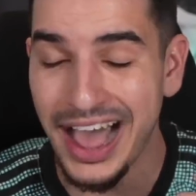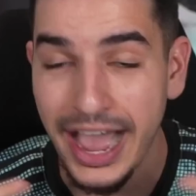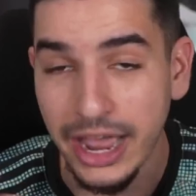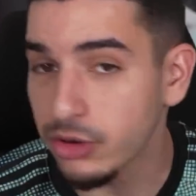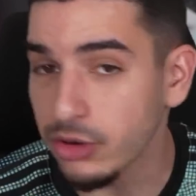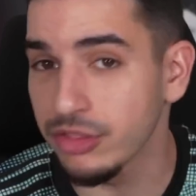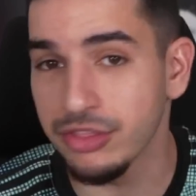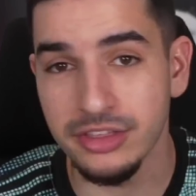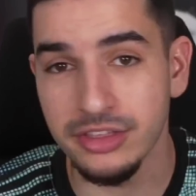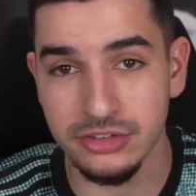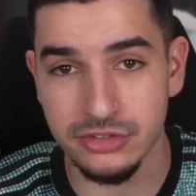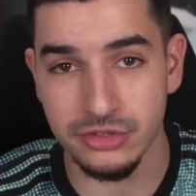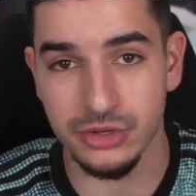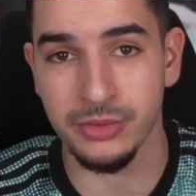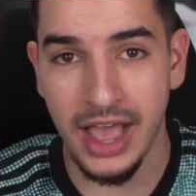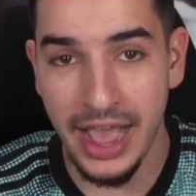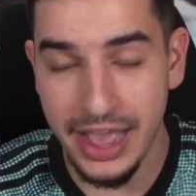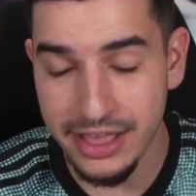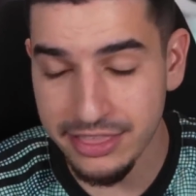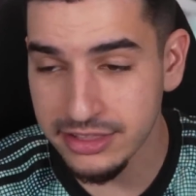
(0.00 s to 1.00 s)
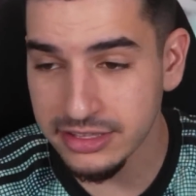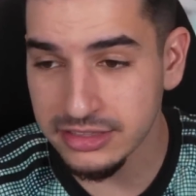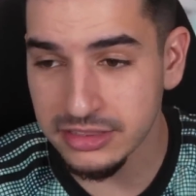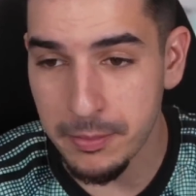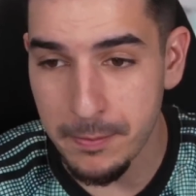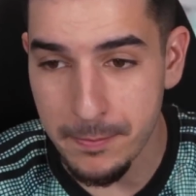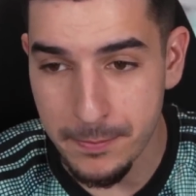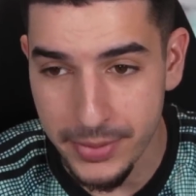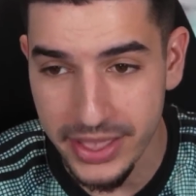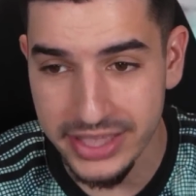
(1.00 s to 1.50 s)
I don't think so. I think the
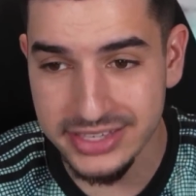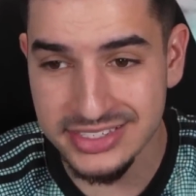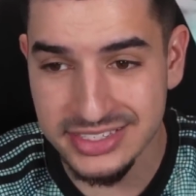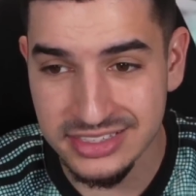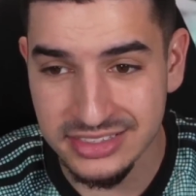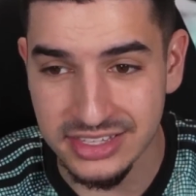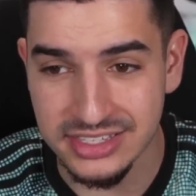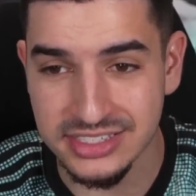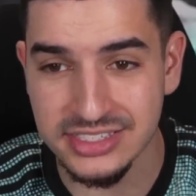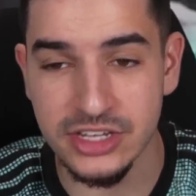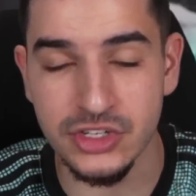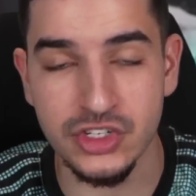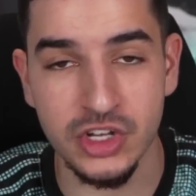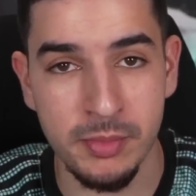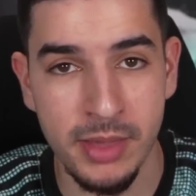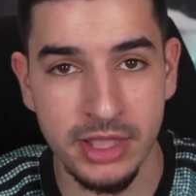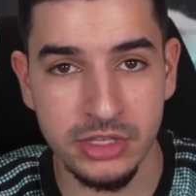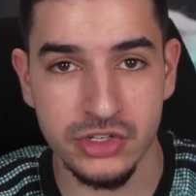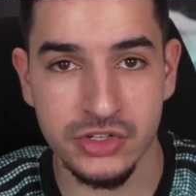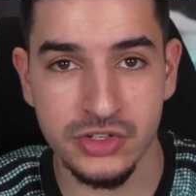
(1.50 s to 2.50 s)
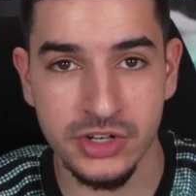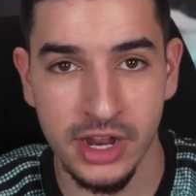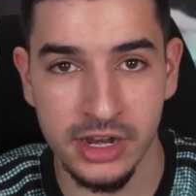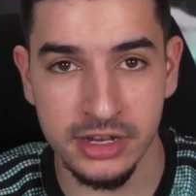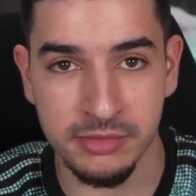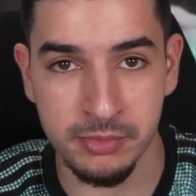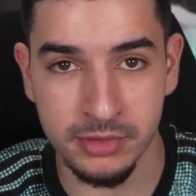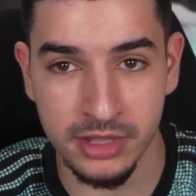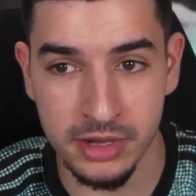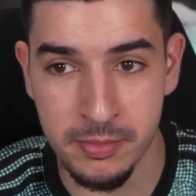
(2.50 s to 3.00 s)
best decision Manchester
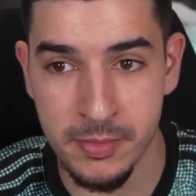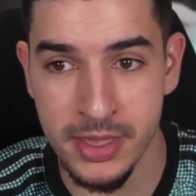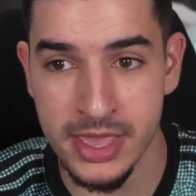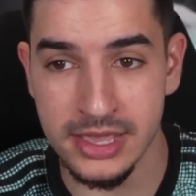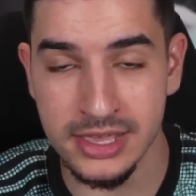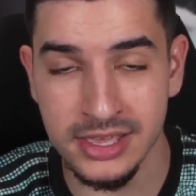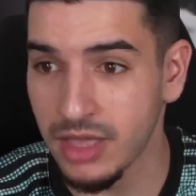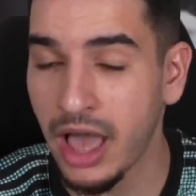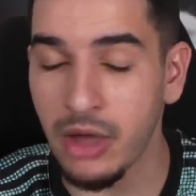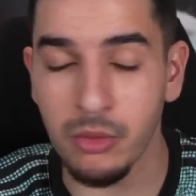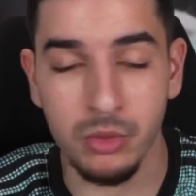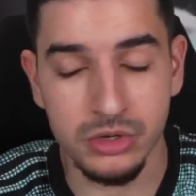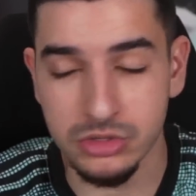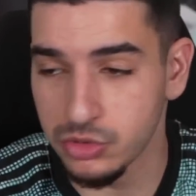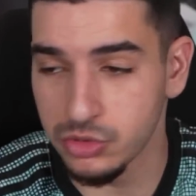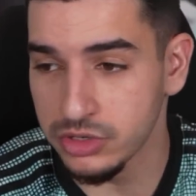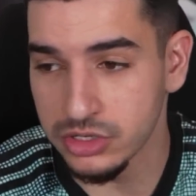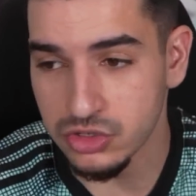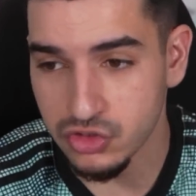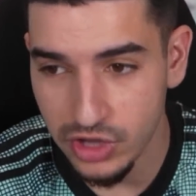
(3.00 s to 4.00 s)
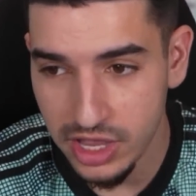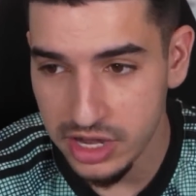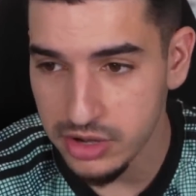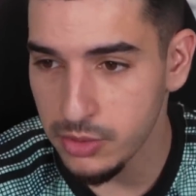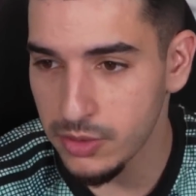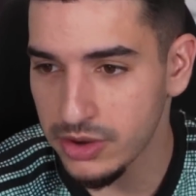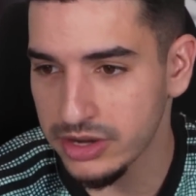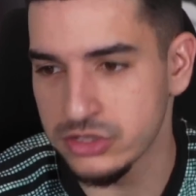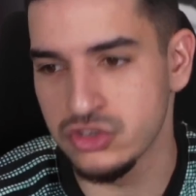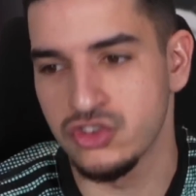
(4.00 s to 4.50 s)
United can make, I wouldn't do it in
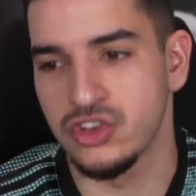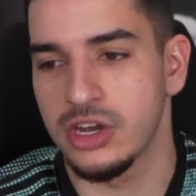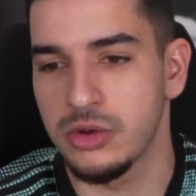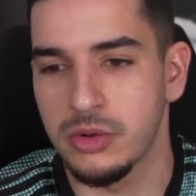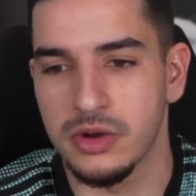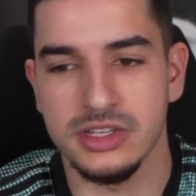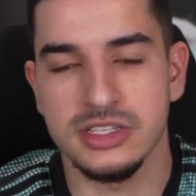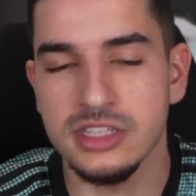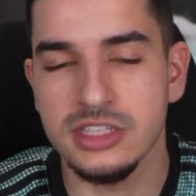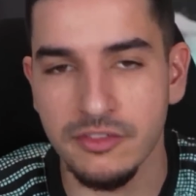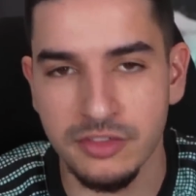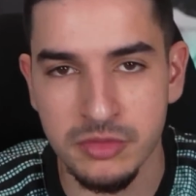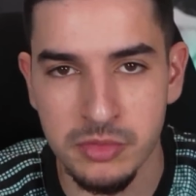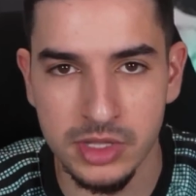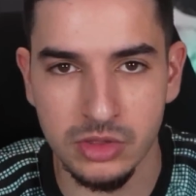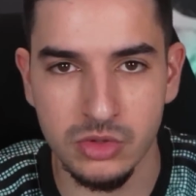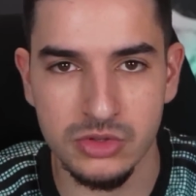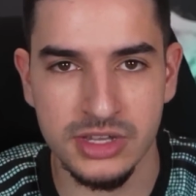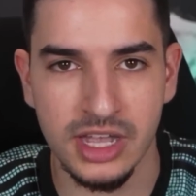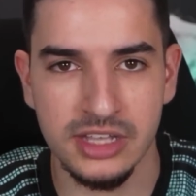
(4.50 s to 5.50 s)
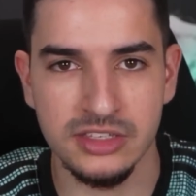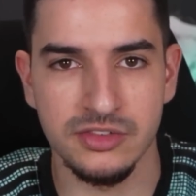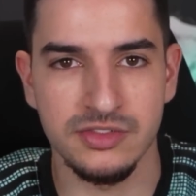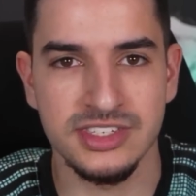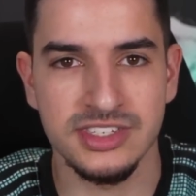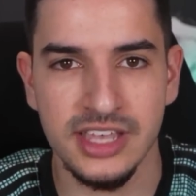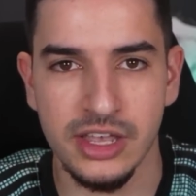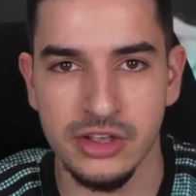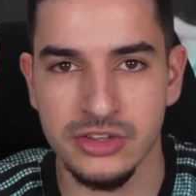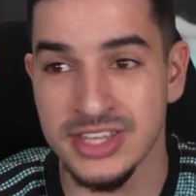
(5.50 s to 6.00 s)
January, because January it's tough to make those kinds of
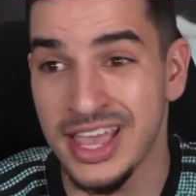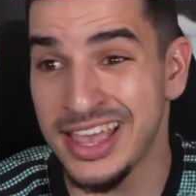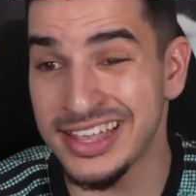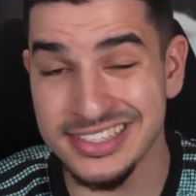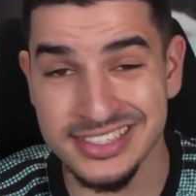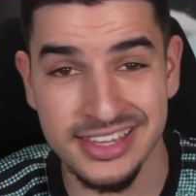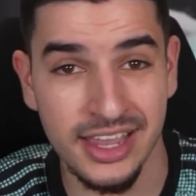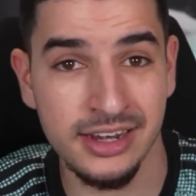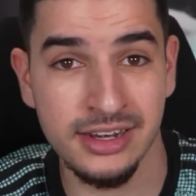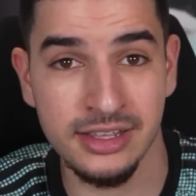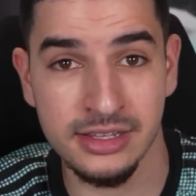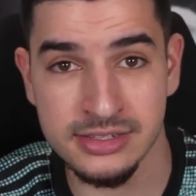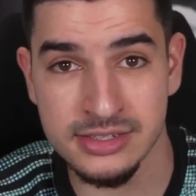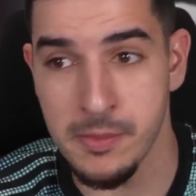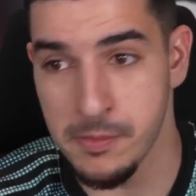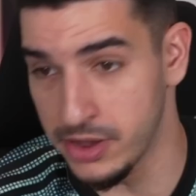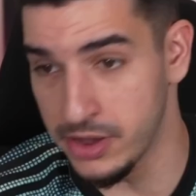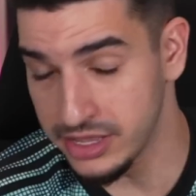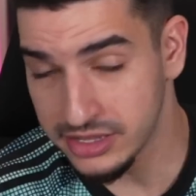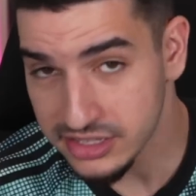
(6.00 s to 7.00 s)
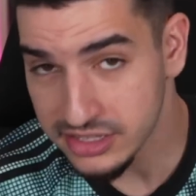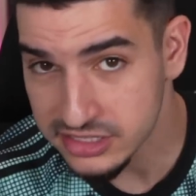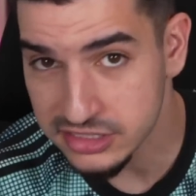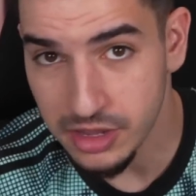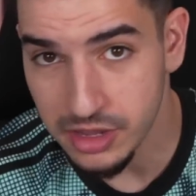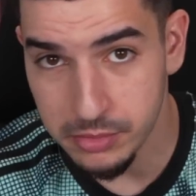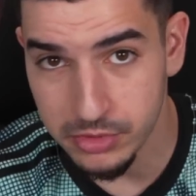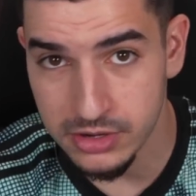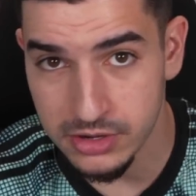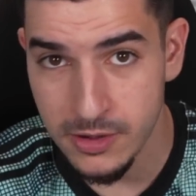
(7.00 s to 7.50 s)
sales and signings. But in the
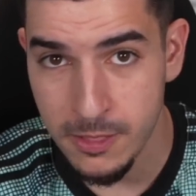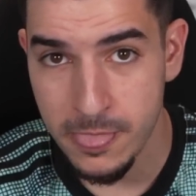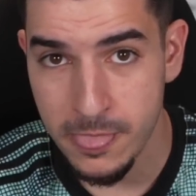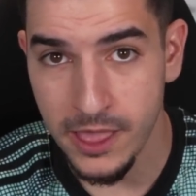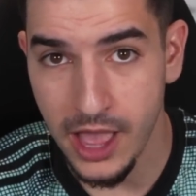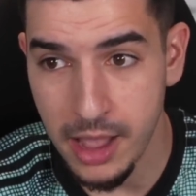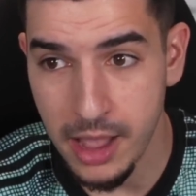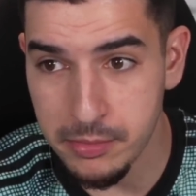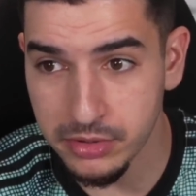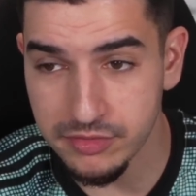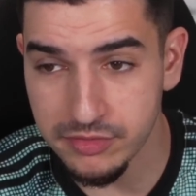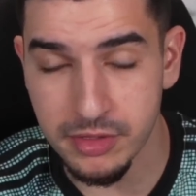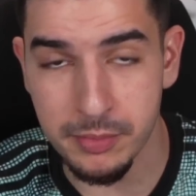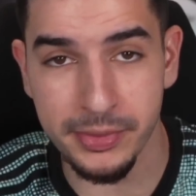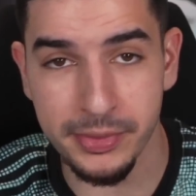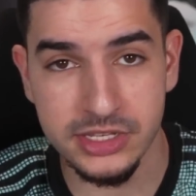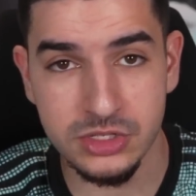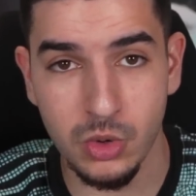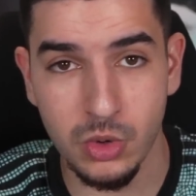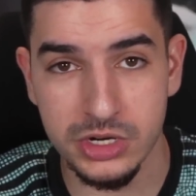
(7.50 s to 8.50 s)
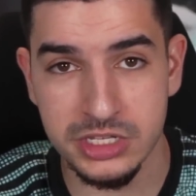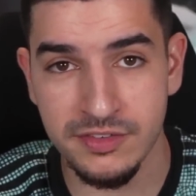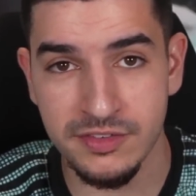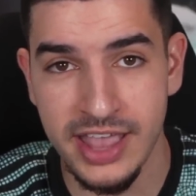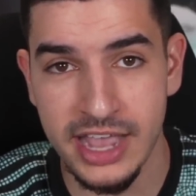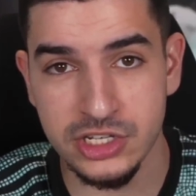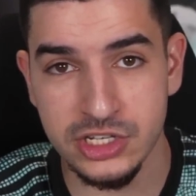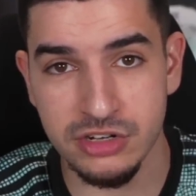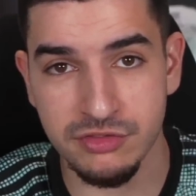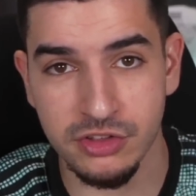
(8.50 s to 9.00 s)
summer, I believe the best course of
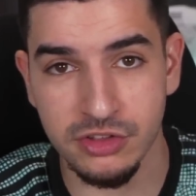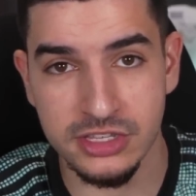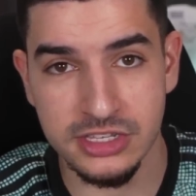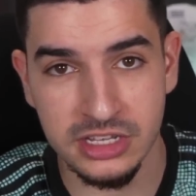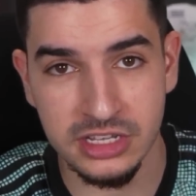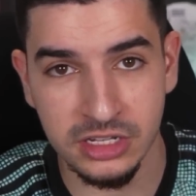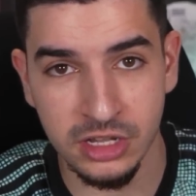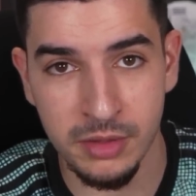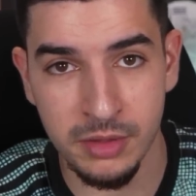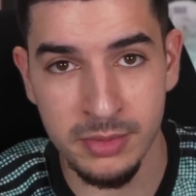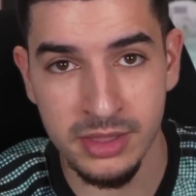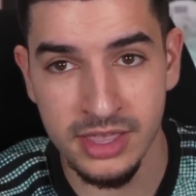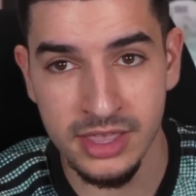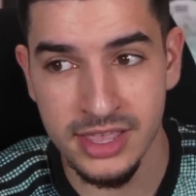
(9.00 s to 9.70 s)
action for this club